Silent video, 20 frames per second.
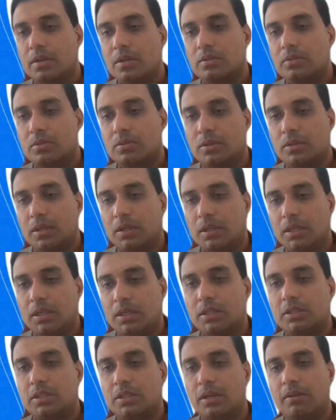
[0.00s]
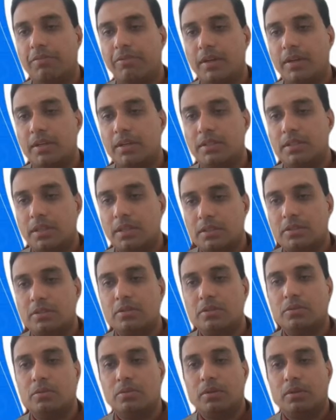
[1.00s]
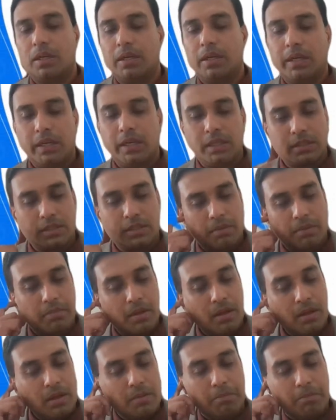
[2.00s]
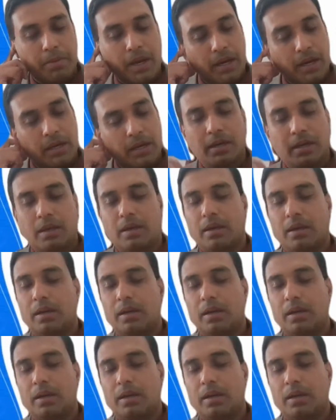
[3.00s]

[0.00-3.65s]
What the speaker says: So the initial phase, yes, you will need some pain